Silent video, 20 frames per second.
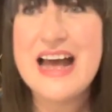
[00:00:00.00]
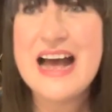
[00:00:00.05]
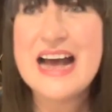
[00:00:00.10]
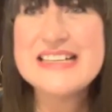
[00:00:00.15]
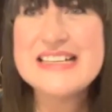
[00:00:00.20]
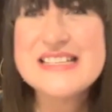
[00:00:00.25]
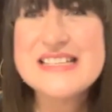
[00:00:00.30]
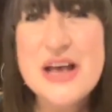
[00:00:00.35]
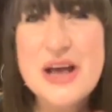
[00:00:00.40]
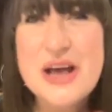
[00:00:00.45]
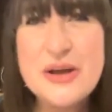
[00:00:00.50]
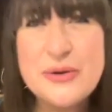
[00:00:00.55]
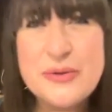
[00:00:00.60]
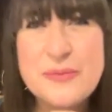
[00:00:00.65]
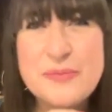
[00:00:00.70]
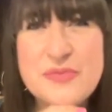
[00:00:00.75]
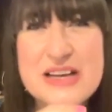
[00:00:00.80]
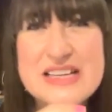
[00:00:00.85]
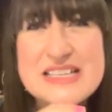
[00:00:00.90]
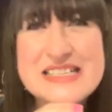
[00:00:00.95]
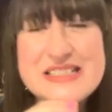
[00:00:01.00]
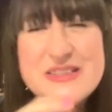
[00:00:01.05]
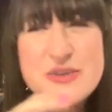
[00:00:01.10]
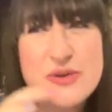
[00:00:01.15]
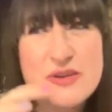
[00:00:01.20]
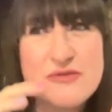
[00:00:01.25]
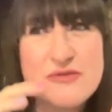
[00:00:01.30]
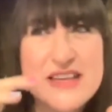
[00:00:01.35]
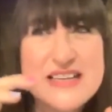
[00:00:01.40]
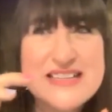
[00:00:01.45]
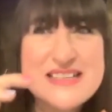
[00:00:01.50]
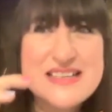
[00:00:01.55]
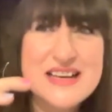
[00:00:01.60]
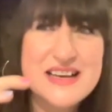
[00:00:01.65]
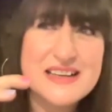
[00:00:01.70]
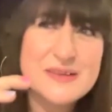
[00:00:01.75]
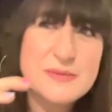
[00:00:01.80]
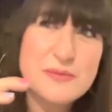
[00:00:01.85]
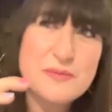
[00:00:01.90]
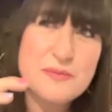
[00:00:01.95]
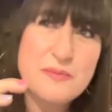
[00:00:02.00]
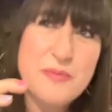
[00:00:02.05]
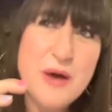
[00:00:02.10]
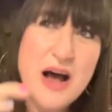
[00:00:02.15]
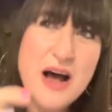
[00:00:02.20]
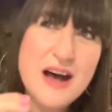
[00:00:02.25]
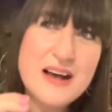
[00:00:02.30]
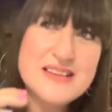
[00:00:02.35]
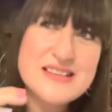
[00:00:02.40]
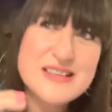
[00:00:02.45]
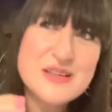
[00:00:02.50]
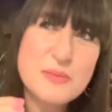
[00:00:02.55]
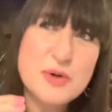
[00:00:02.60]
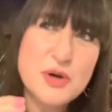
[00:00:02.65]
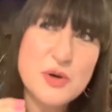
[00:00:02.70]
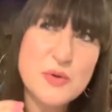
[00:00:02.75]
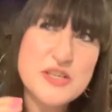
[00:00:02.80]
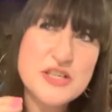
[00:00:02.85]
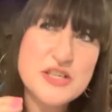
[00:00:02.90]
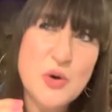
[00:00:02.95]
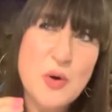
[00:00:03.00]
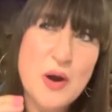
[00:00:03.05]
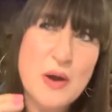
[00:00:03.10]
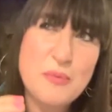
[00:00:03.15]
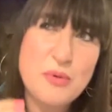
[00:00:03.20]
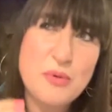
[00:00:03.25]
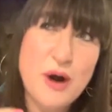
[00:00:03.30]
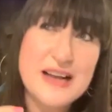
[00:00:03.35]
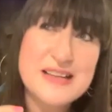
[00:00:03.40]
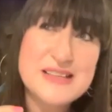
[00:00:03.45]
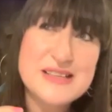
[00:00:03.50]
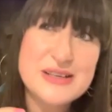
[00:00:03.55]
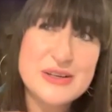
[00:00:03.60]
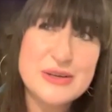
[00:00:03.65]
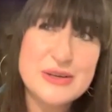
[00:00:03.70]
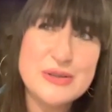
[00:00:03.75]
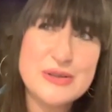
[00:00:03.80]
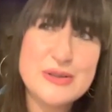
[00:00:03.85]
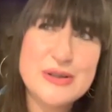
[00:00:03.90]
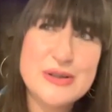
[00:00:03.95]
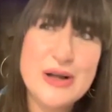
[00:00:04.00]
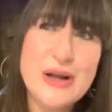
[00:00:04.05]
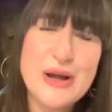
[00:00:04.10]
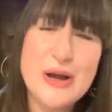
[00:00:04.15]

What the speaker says: And so there's certain parts of the book which are quite practical,